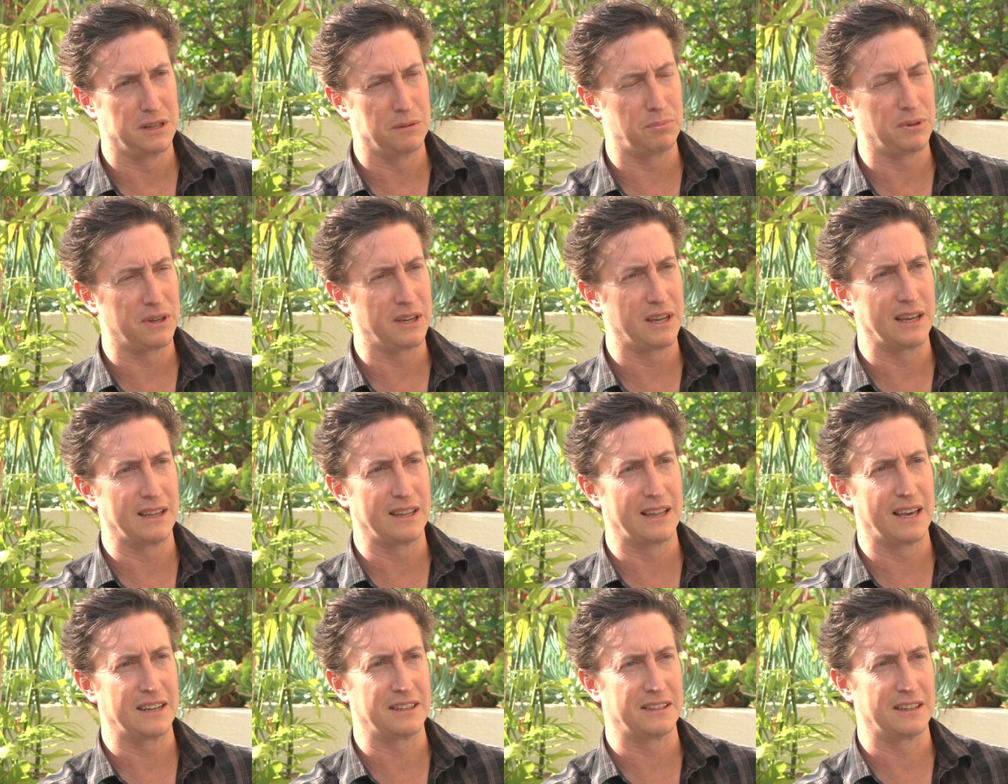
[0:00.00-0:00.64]
D P
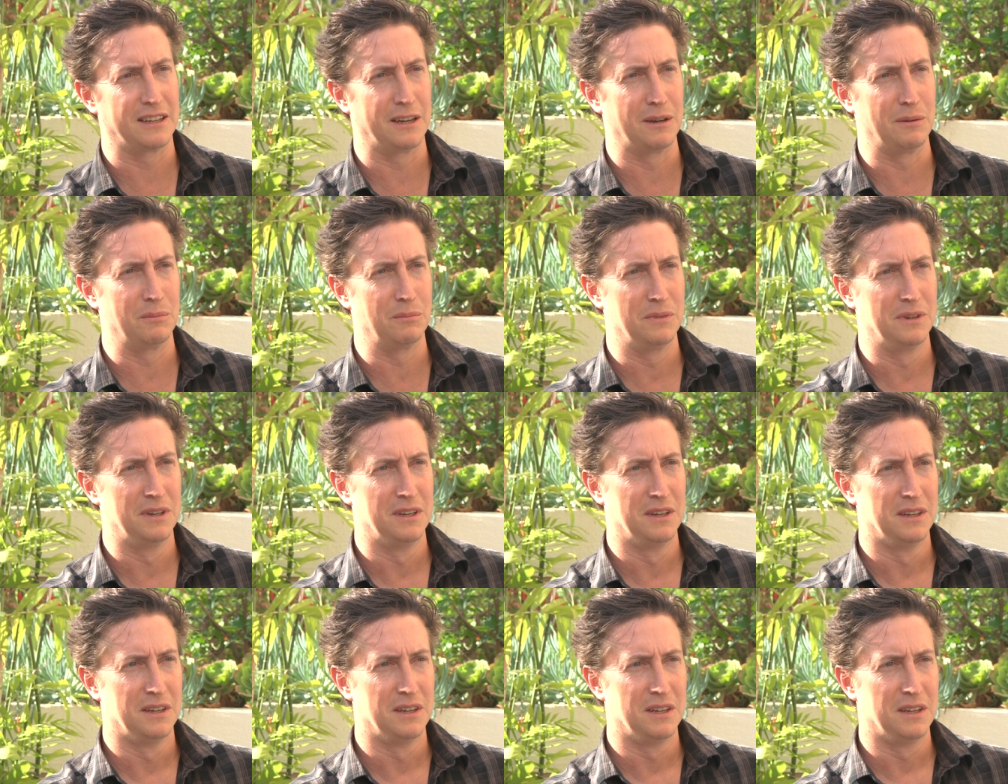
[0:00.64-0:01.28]
at that time.
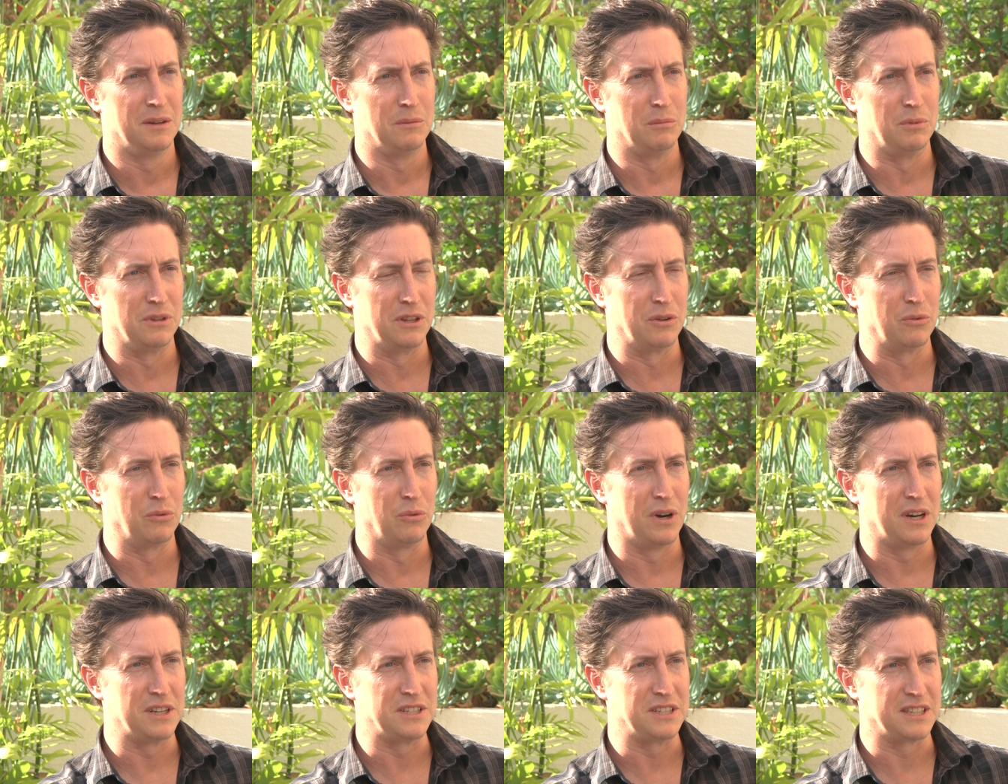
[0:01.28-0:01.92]
But so,
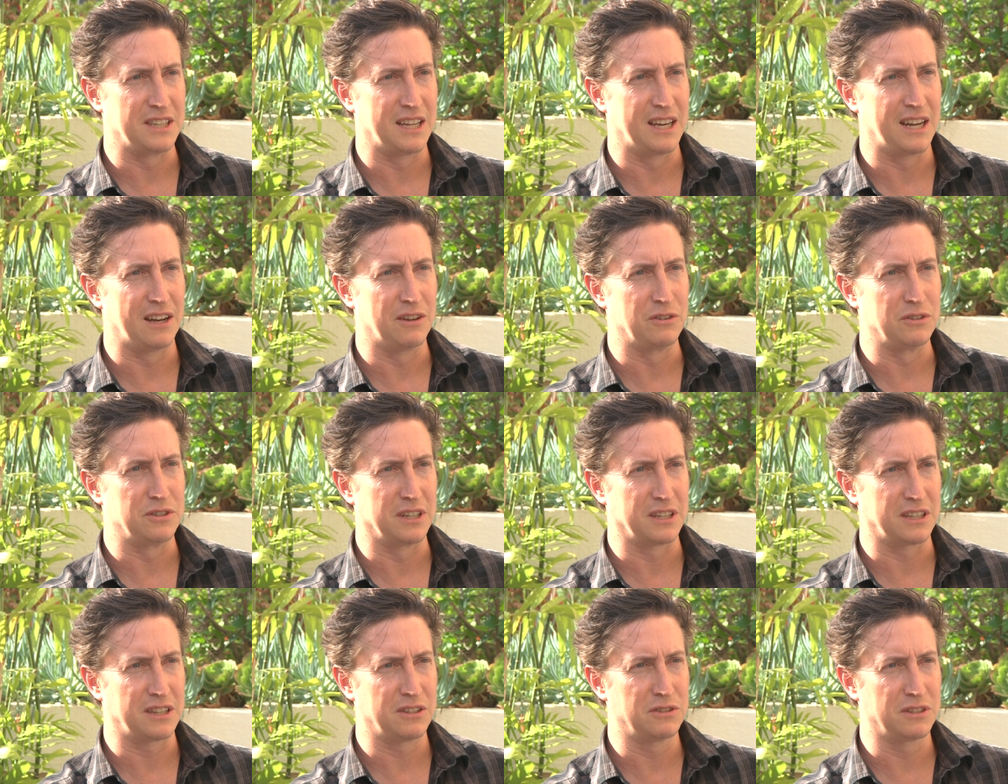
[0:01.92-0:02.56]
then watching that, I
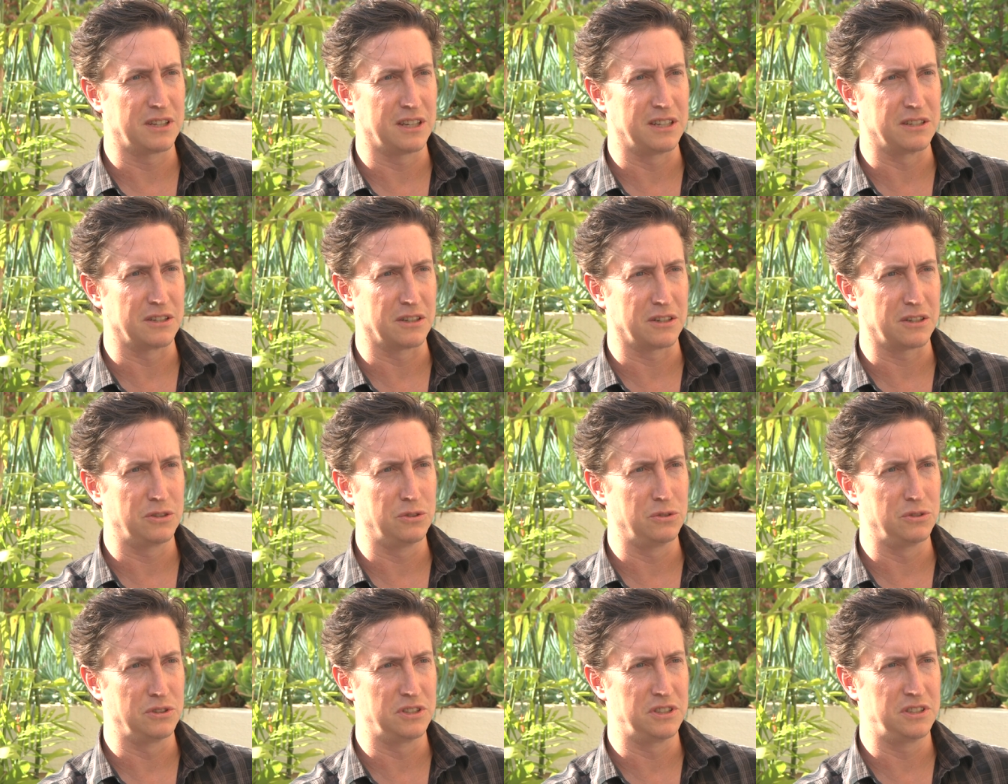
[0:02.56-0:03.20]
was like, those guys are
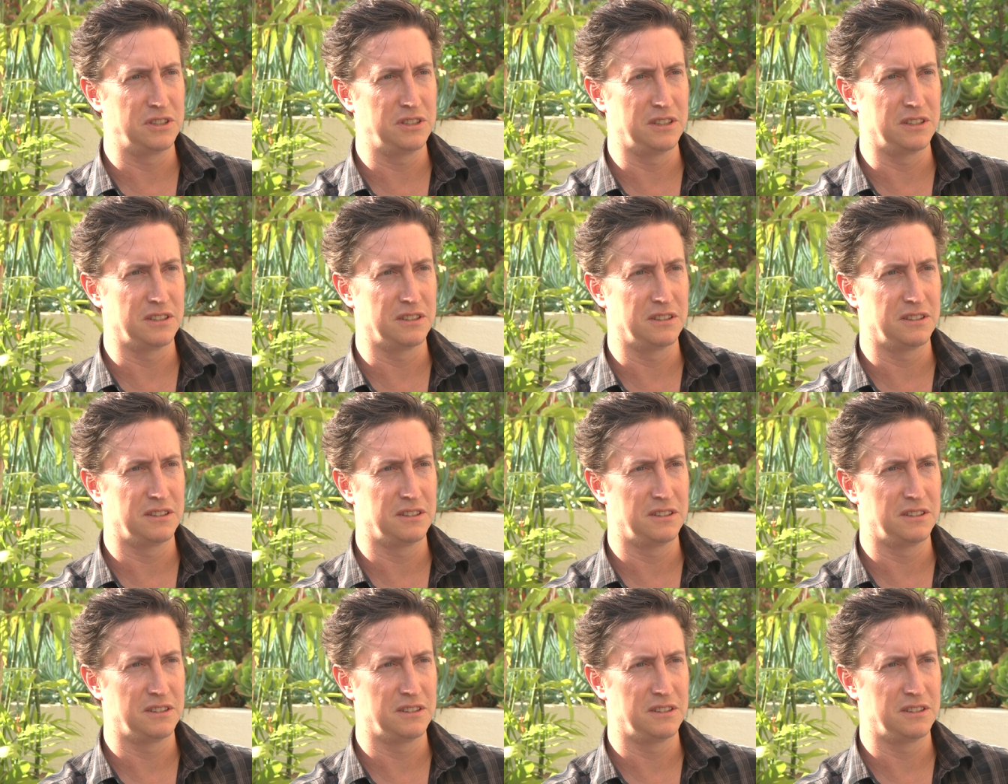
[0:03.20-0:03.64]
cool as shit.